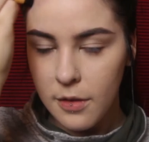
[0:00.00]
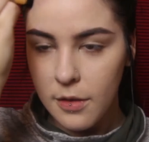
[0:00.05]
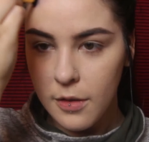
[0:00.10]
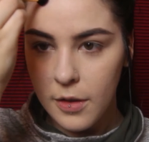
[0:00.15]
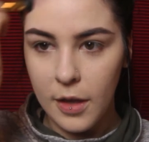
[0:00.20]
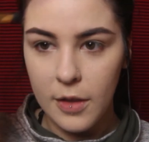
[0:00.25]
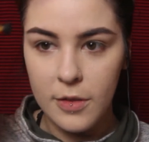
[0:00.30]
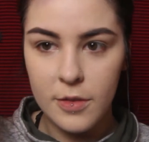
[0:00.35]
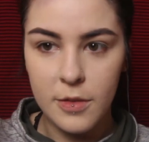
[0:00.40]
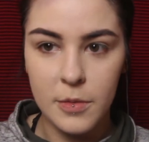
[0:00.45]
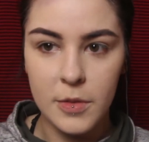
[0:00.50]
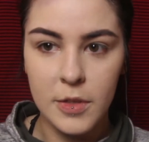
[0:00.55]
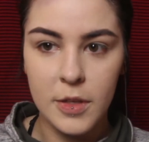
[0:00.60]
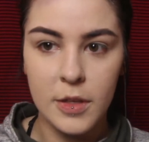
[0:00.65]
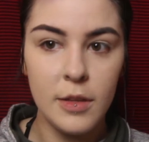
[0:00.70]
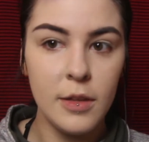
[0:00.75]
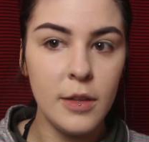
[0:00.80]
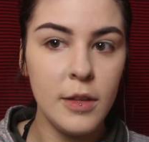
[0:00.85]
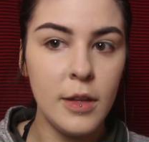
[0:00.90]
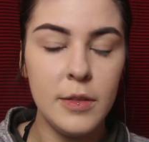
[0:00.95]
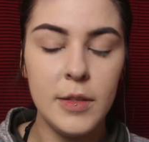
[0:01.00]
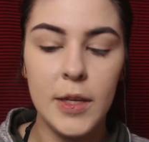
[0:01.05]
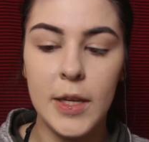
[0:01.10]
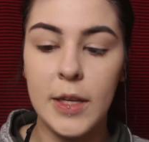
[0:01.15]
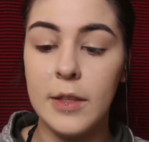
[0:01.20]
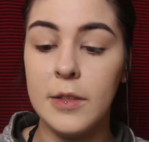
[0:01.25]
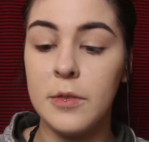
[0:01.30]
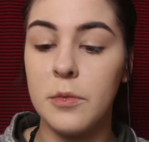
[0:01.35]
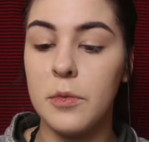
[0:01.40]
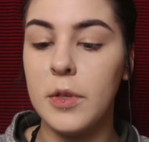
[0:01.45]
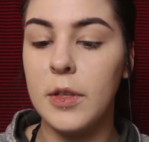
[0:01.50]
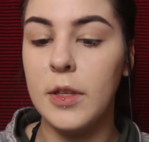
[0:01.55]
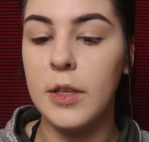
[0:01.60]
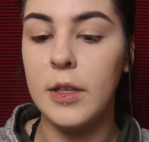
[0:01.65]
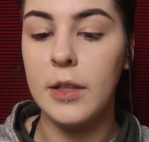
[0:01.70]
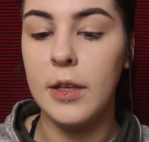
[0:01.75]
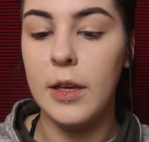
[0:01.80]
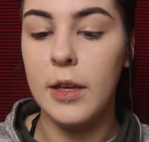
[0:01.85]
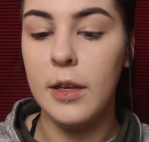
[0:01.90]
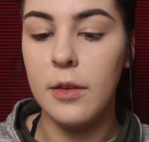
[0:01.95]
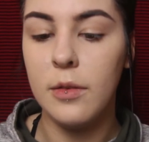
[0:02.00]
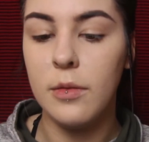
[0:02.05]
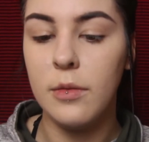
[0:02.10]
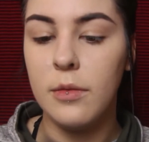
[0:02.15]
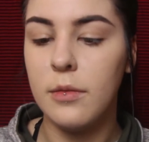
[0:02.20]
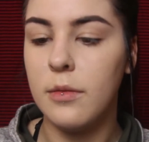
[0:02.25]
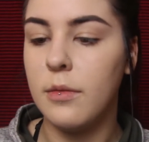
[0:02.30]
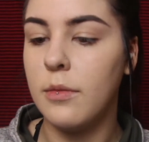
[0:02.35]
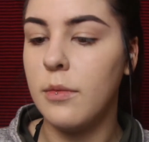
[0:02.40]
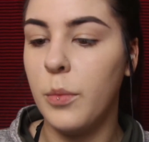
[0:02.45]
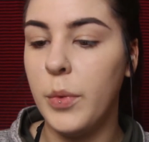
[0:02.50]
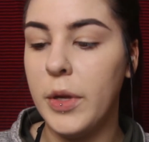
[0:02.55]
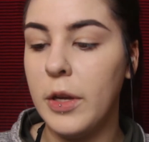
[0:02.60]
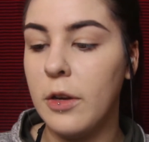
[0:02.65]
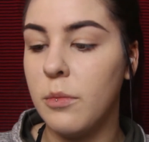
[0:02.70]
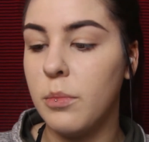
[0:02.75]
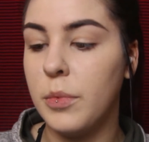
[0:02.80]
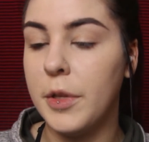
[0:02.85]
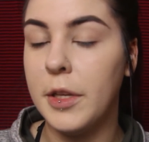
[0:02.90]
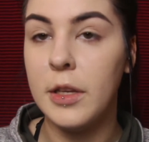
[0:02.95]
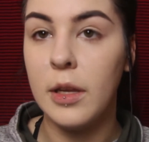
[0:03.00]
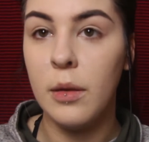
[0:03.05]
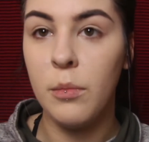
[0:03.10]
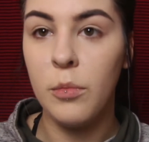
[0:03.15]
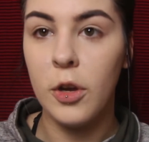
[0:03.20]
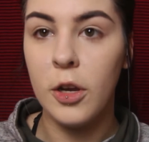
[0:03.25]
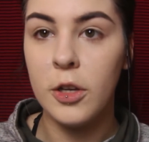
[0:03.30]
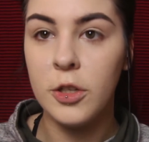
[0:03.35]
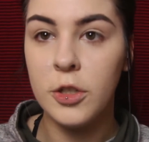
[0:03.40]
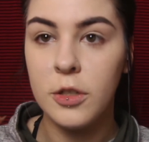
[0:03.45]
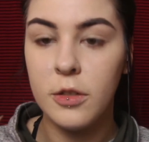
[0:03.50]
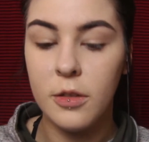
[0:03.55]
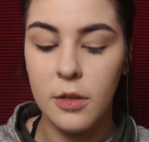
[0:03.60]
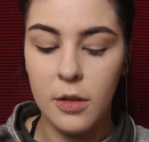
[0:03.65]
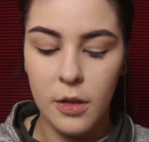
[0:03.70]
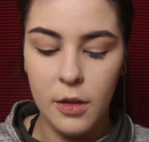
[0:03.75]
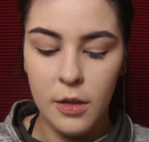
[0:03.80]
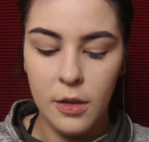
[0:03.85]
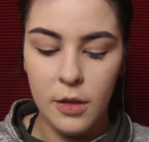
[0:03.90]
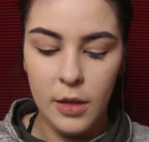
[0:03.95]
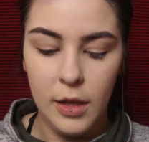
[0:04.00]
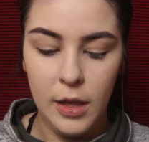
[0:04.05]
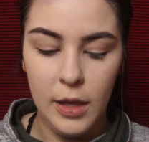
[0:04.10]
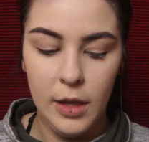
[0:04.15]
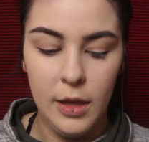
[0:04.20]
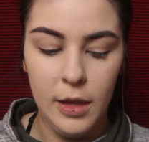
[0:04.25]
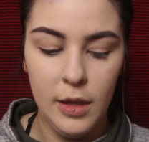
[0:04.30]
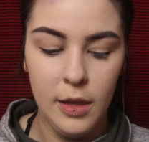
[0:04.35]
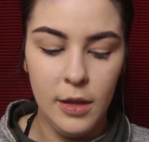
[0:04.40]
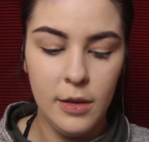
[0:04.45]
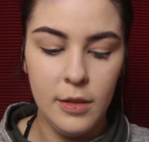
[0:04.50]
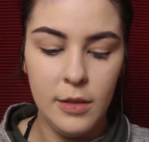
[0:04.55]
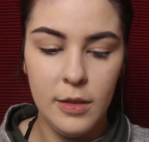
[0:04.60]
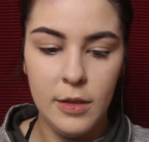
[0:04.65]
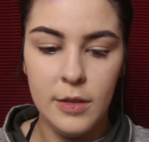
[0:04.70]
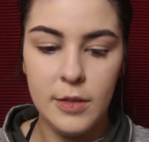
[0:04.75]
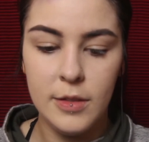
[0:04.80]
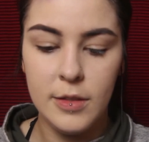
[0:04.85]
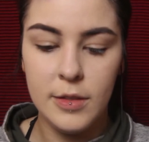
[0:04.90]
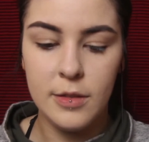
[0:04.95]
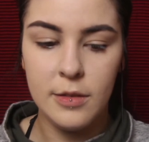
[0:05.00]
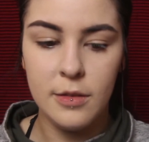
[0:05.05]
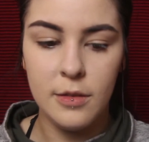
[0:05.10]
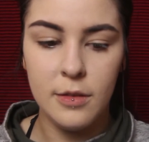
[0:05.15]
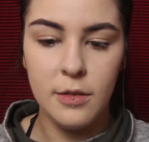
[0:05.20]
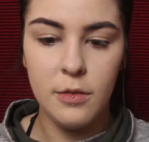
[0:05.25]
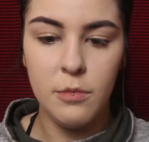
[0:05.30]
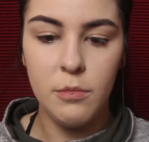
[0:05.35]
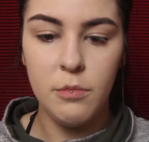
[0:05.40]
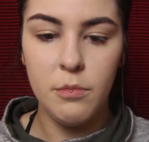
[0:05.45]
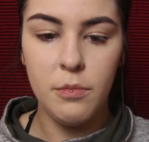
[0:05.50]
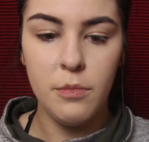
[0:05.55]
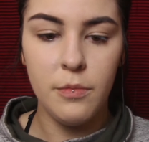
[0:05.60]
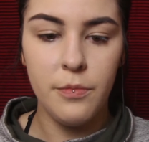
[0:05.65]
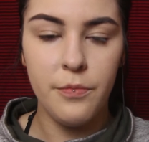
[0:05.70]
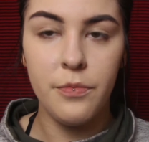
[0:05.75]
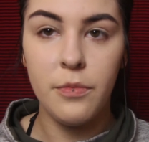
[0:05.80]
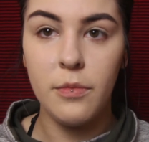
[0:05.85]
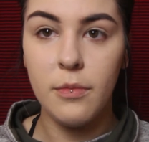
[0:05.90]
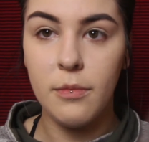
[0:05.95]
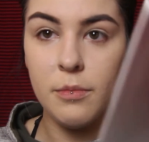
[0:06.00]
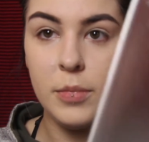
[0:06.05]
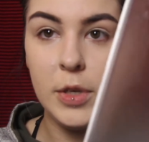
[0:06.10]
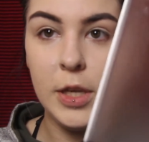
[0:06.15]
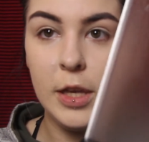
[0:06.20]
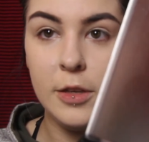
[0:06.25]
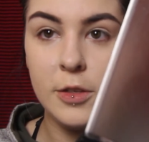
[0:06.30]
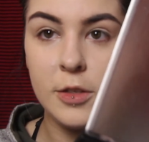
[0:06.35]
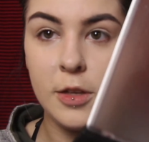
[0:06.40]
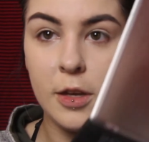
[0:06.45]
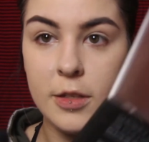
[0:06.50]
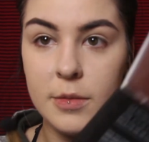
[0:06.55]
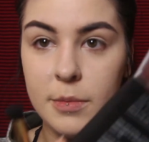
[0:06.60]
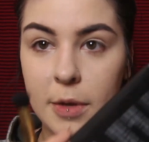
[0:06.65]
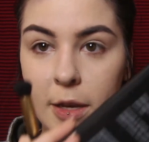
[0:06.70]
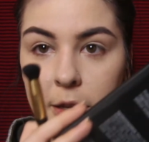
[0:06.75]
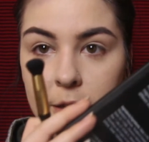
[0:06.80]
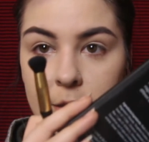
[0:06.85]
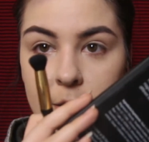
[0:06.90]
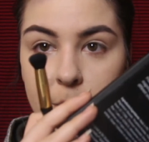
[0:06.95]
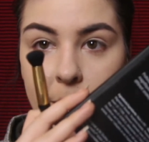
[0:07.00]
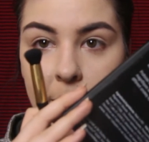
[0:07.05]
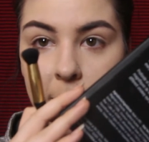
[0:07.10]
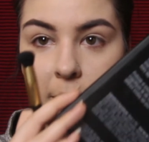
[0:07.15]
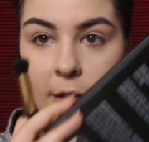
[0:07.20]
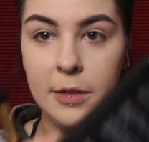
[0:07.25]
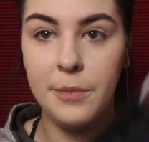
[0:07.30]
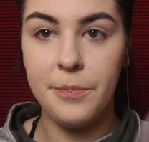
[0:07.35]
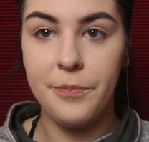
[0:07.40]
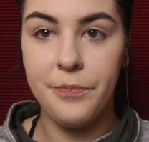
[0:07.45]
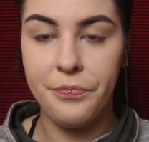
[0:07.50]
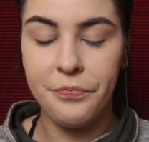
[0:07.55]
Okay, so I'm taking this really like weird blending brush and this BH Cosmetics palette.